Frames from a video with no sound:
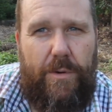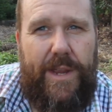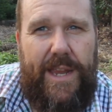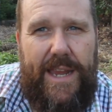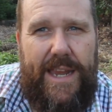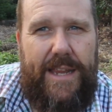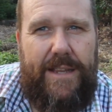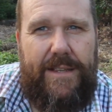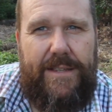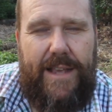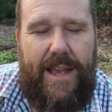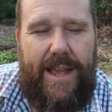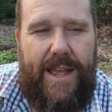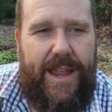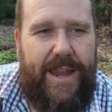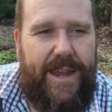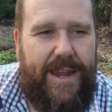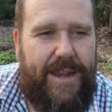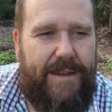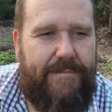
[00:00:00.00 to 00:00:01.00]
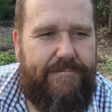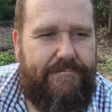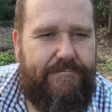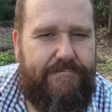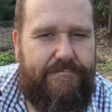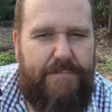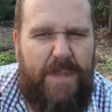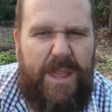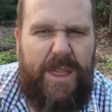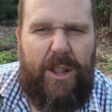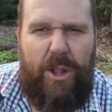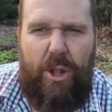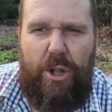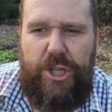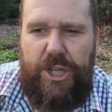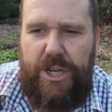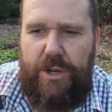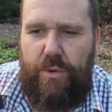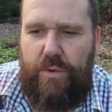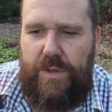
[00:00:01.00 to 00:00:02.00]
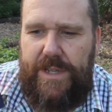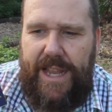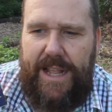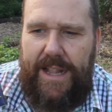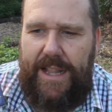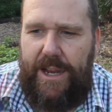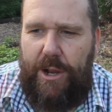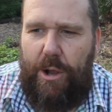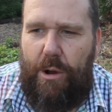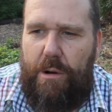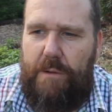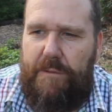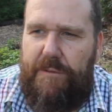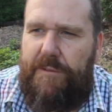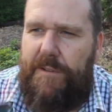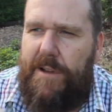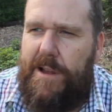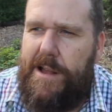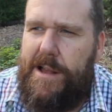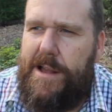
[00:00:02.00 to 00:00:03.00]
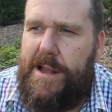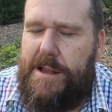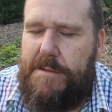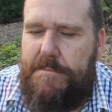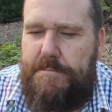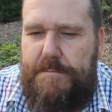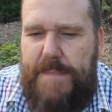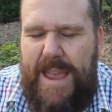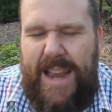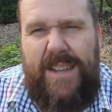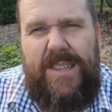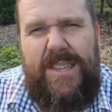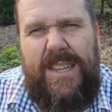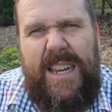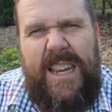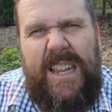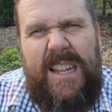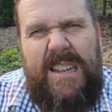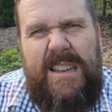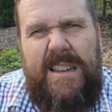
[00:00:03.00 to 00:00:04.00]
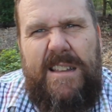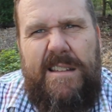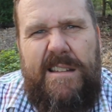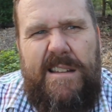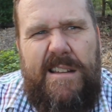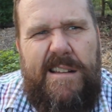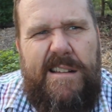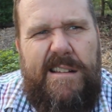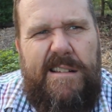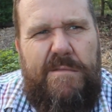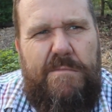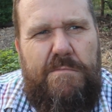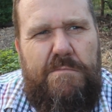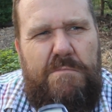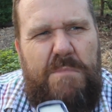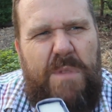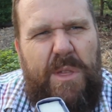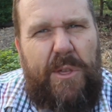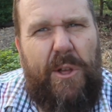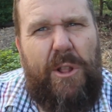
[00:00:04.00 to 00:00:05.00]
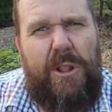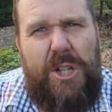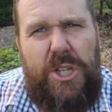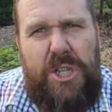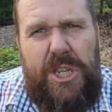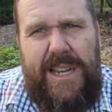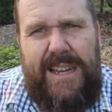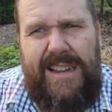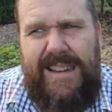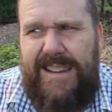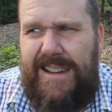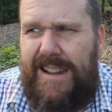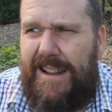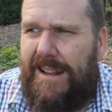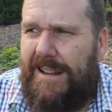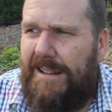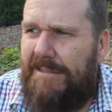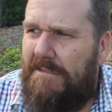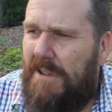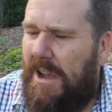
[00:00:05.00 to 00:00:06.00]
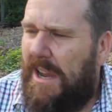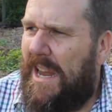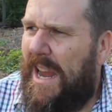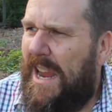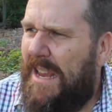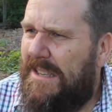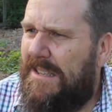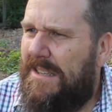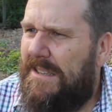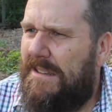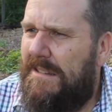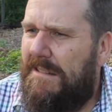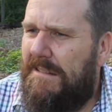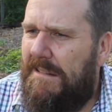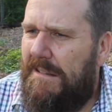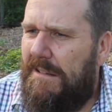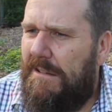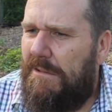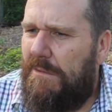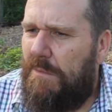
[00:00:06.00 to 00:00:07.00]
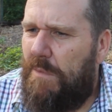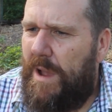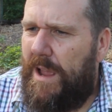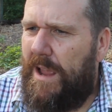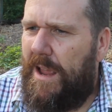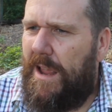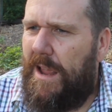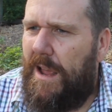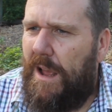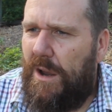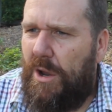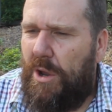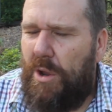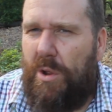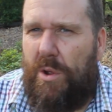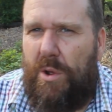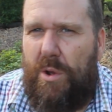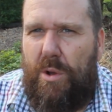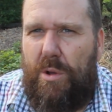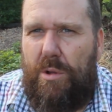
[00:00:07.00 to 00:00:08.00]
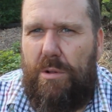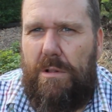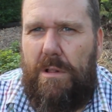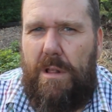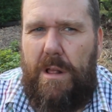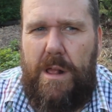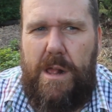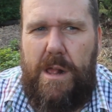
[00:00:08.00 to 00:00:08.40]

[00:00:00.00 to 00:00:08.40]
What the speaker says: is a mythological telling of Mexican mythology, I guess, where a girl